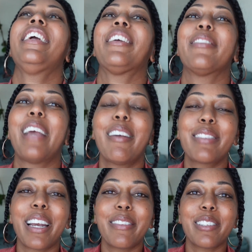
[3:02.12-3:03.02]
Your
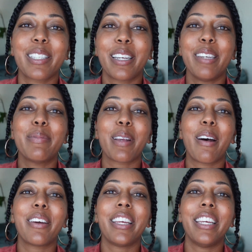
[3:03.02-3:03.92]
lifestyle just keeps
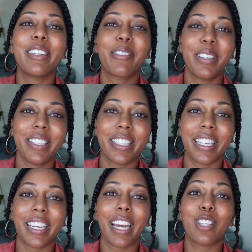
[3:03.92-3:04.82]
on
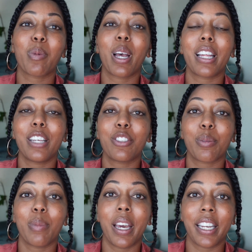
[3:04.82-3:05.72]
increasing, as well as your
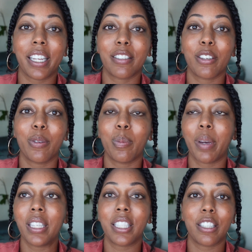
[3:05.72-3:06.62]
money. So
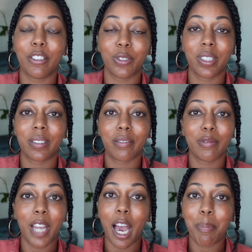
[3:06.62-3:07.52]
basically, you're just
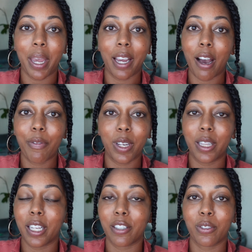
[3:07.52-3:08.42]
not paying off
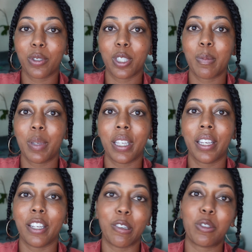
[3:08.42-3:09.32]
anything, and you'll
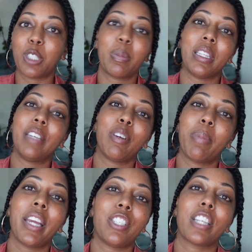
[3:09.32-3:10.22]
just be living
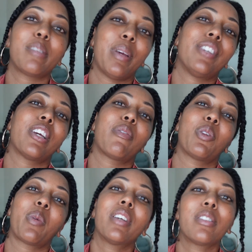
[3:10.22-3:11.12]
paycheck to paycheck for
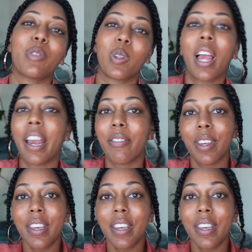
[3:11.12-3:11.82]
the rest of your life.